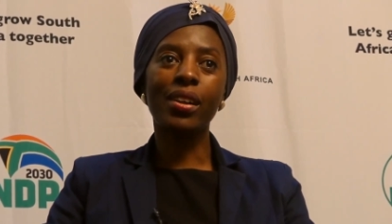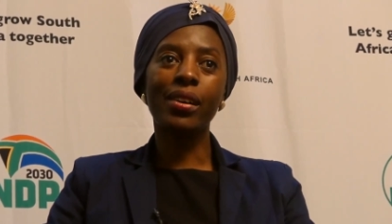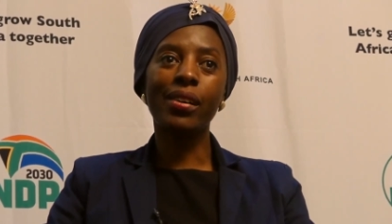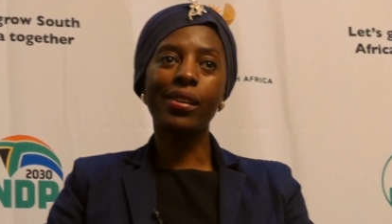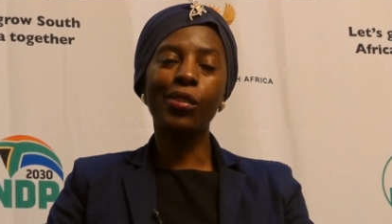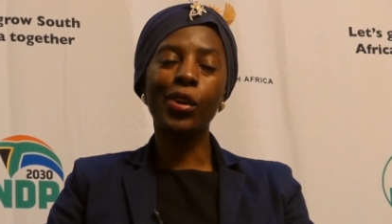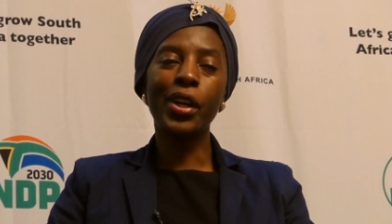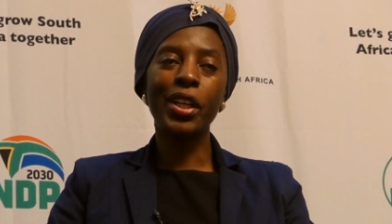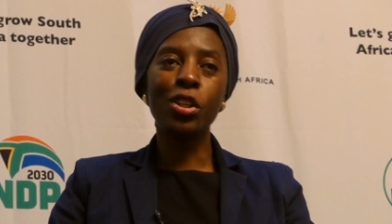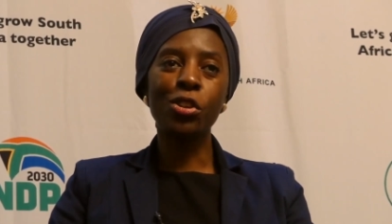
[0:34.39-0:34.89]

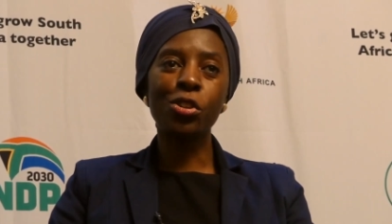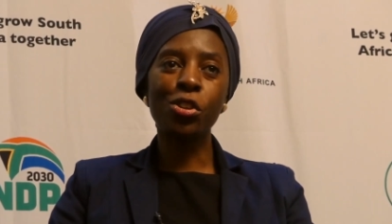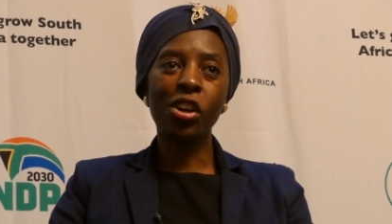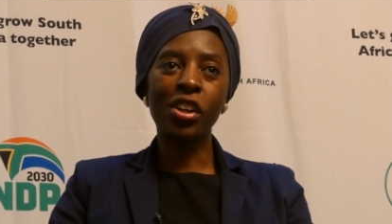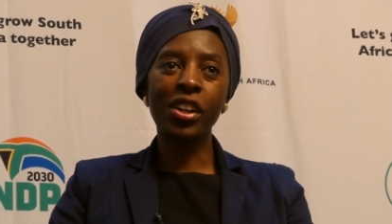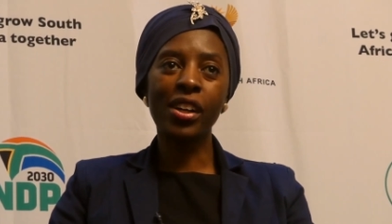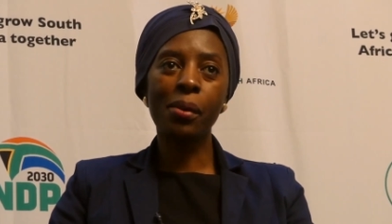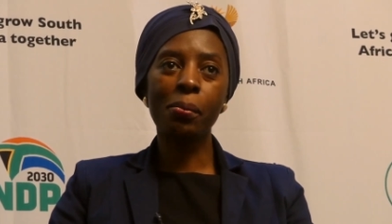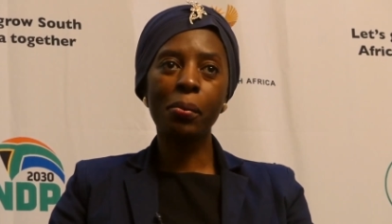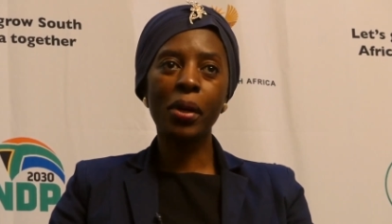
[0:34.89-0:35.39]
When you
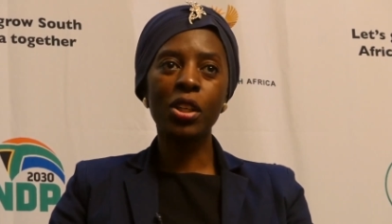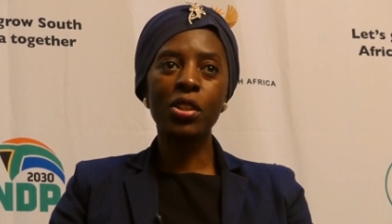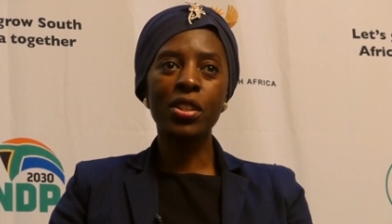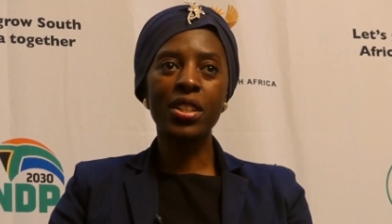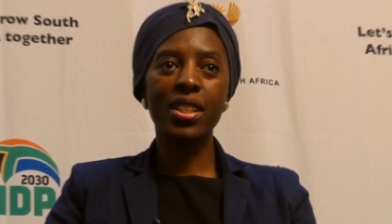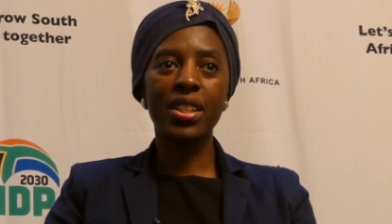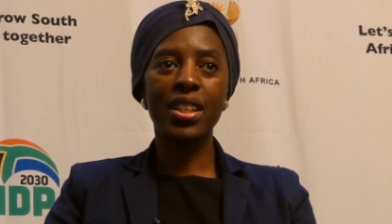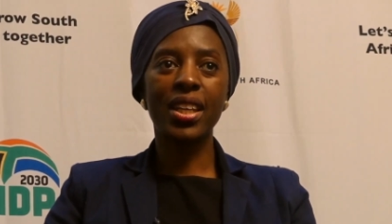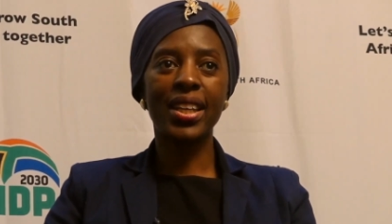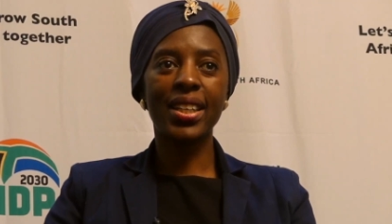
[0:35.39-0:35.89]
talk
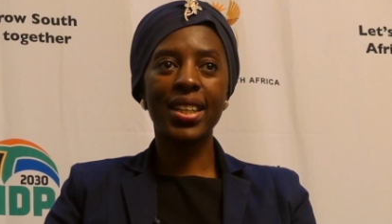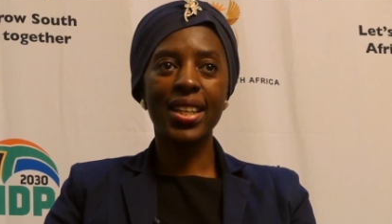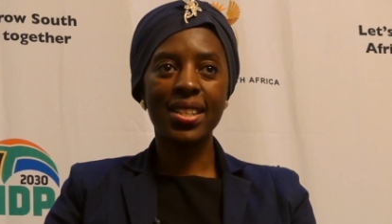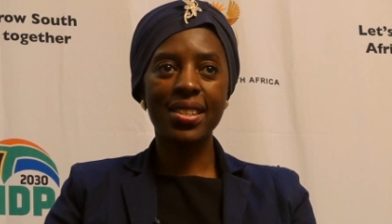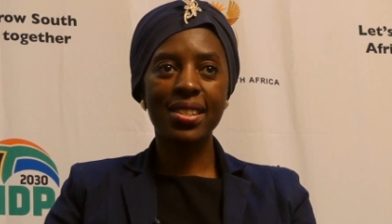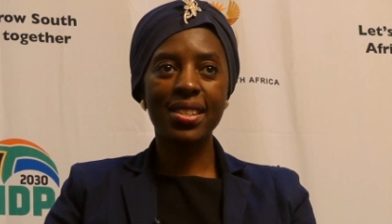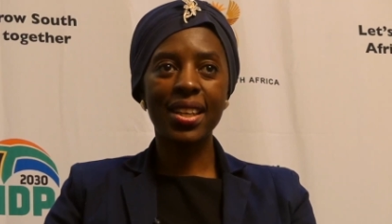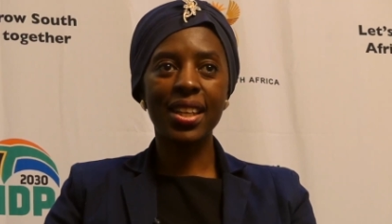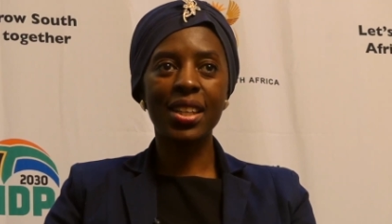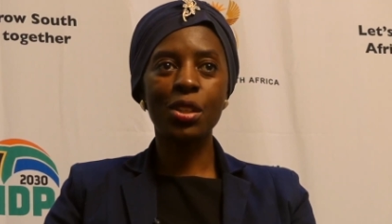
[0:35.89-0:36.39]
about an
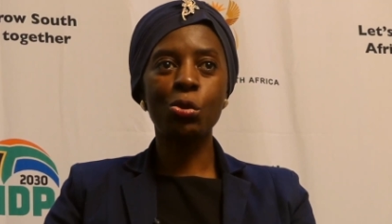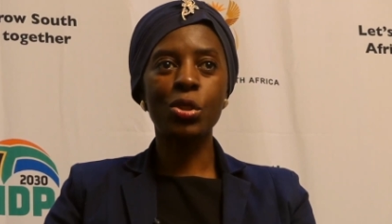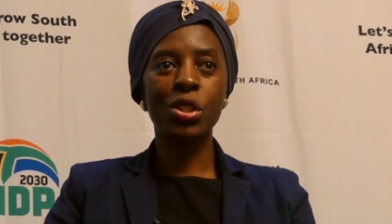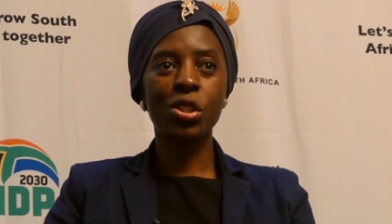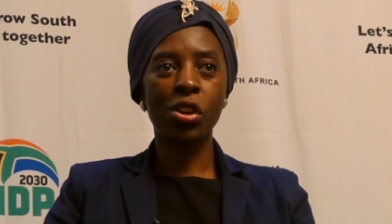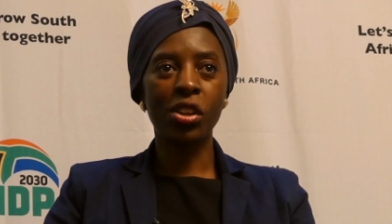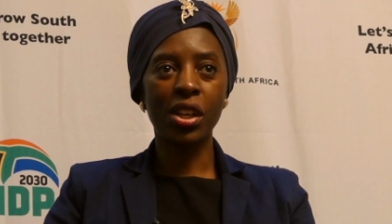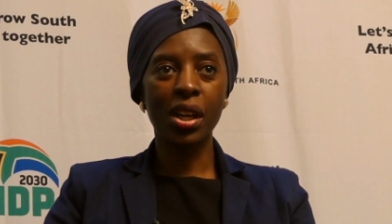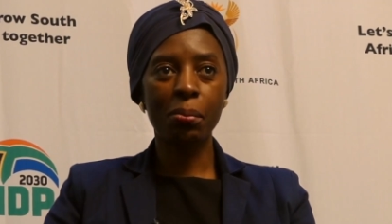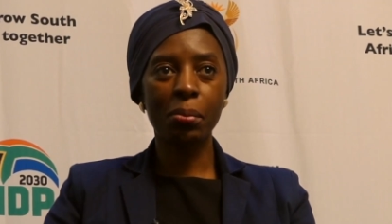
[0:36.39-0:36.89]
estate, we
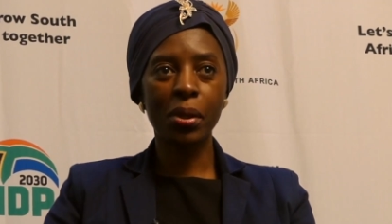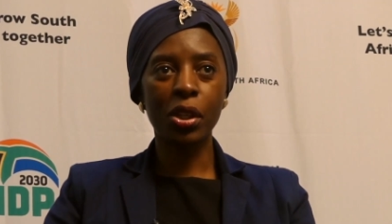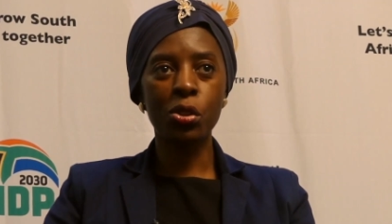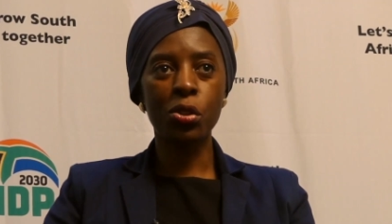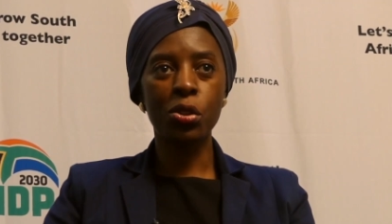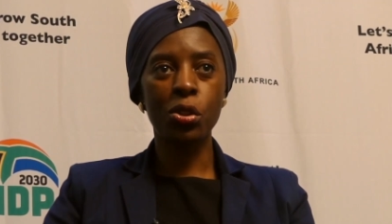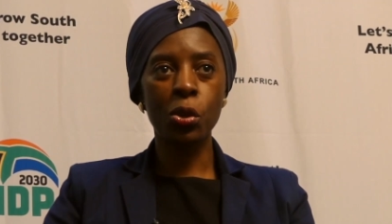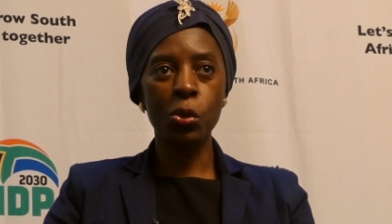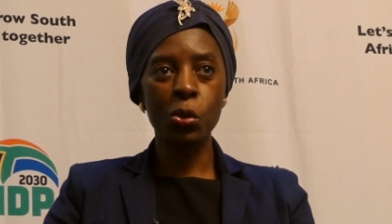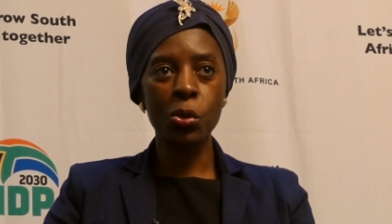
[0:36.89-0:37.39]
talk about
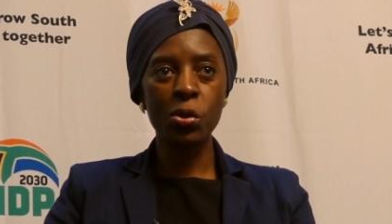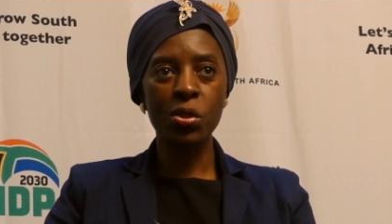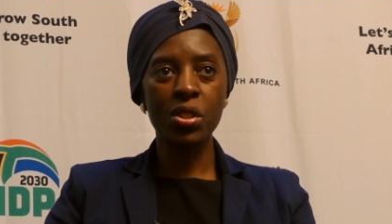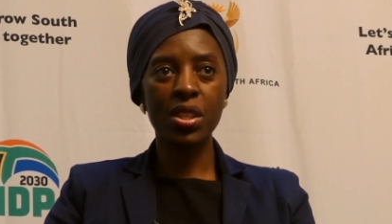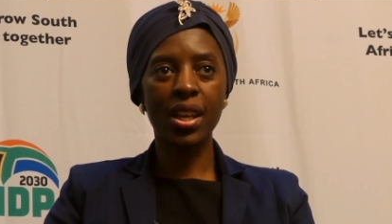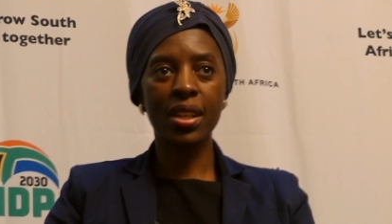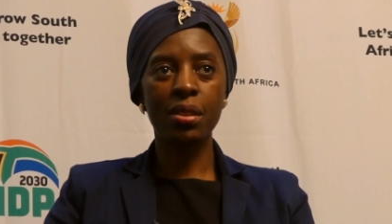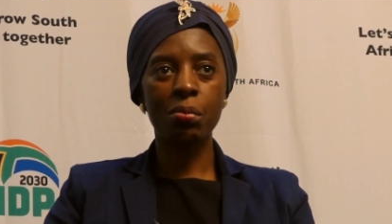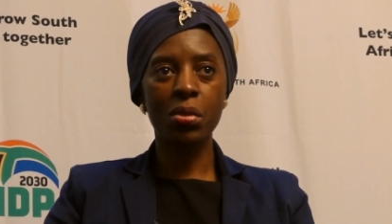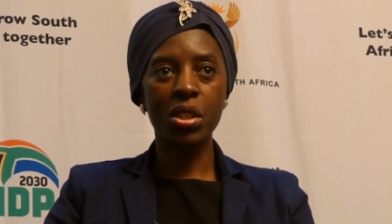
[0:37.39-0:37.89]
those
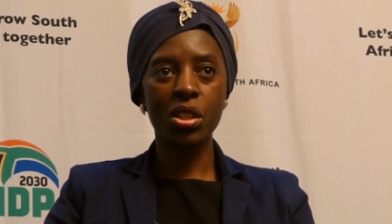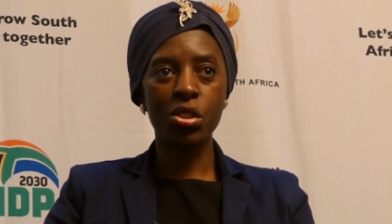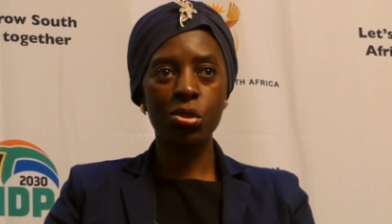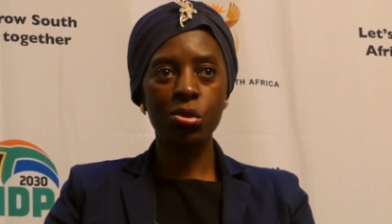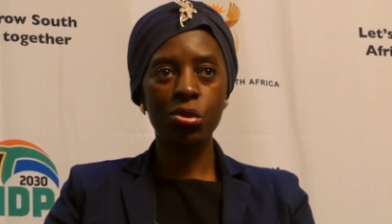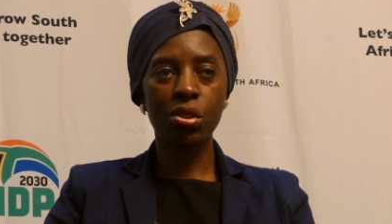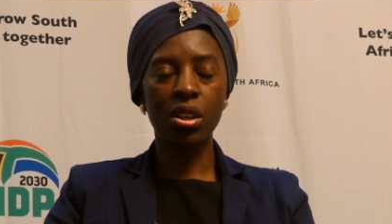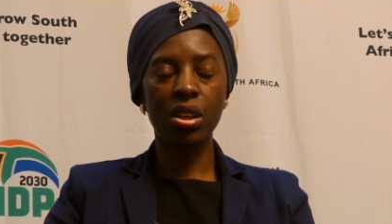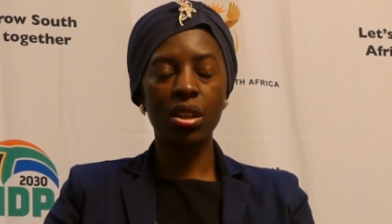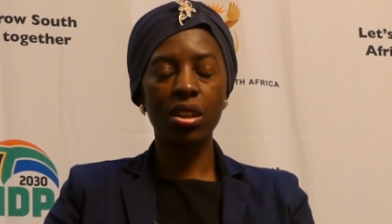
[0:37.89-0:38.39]

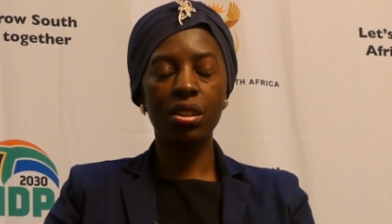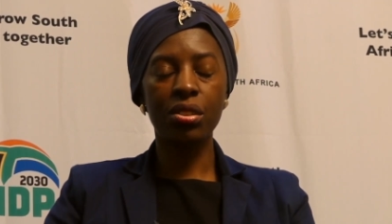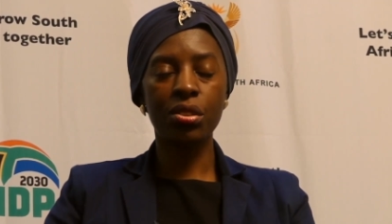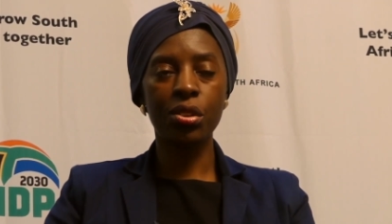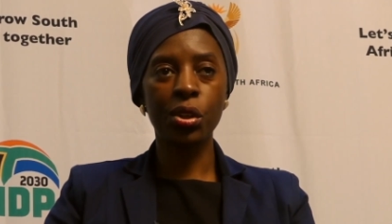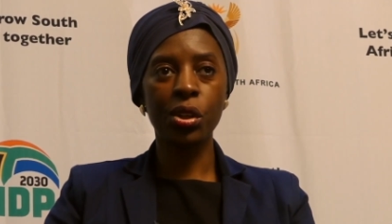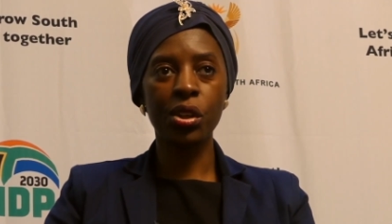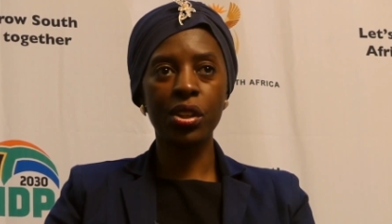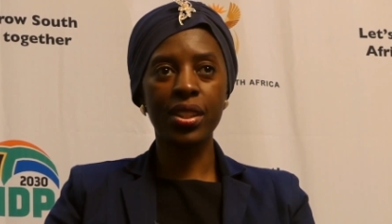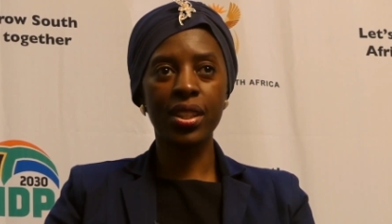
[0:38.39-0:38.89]

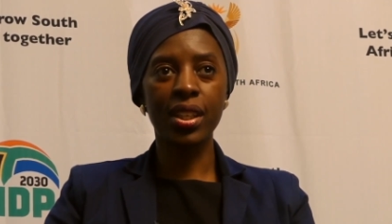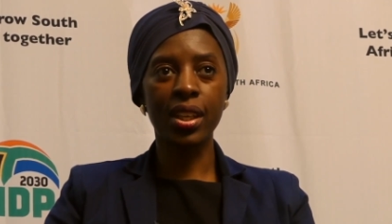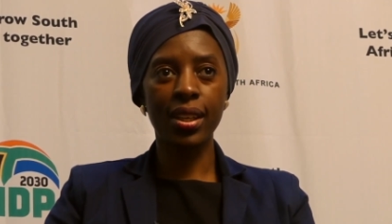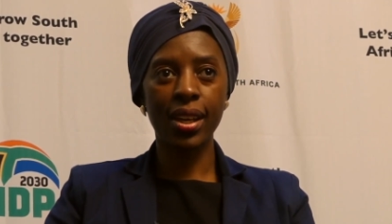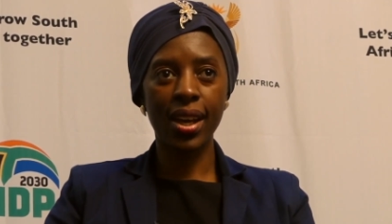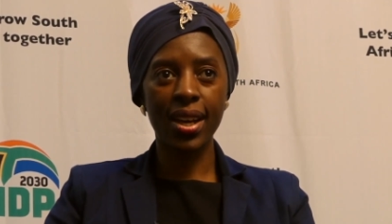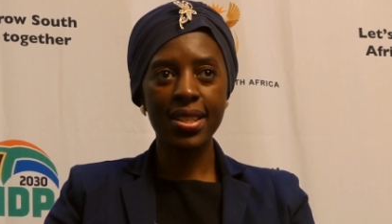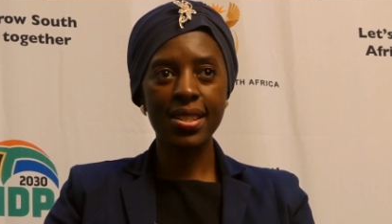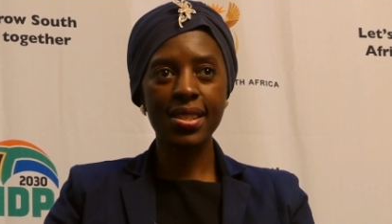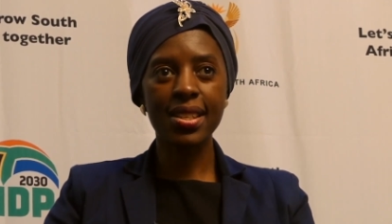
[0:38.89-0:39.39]
the
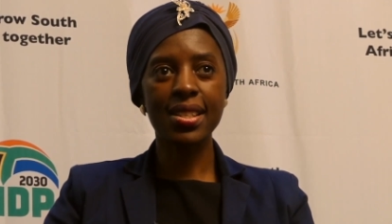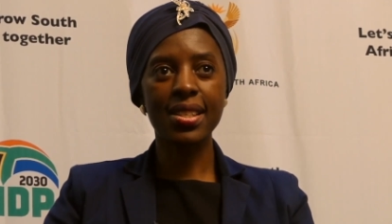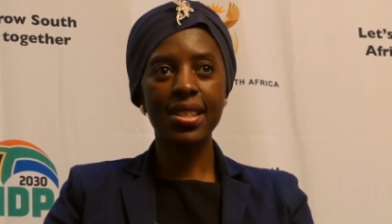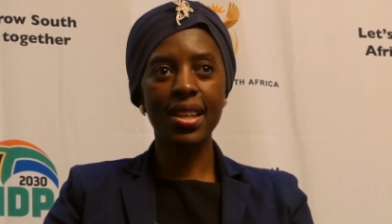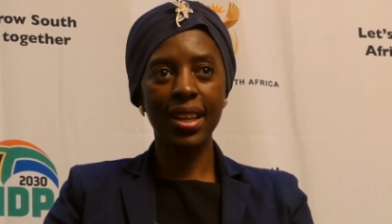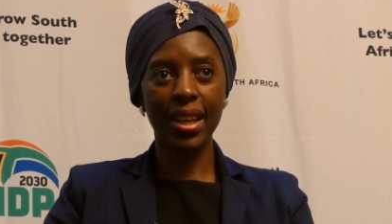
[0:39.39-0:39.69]
assets and